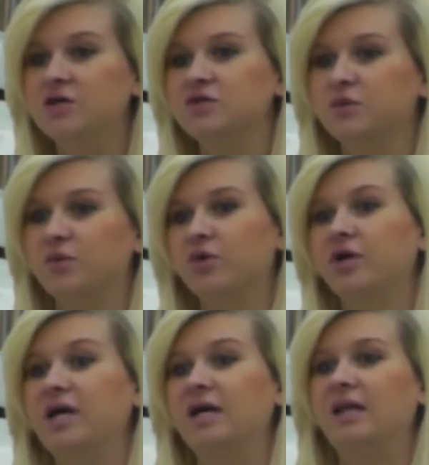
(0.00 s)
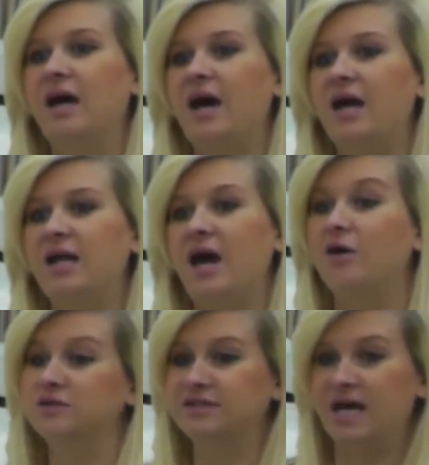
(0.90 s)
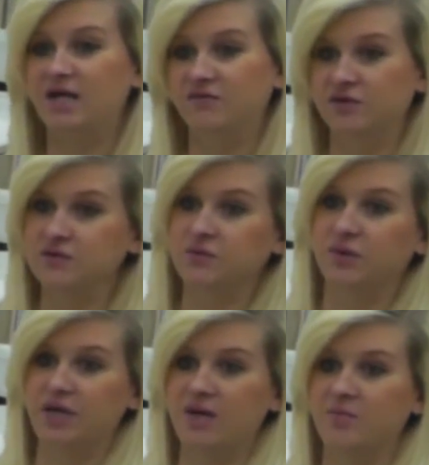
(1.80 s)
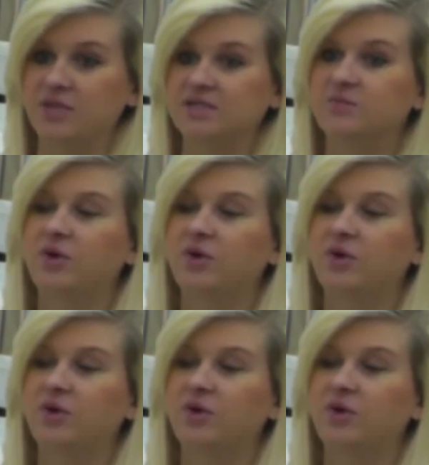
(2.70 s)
so we're working a lot outside of the school campus.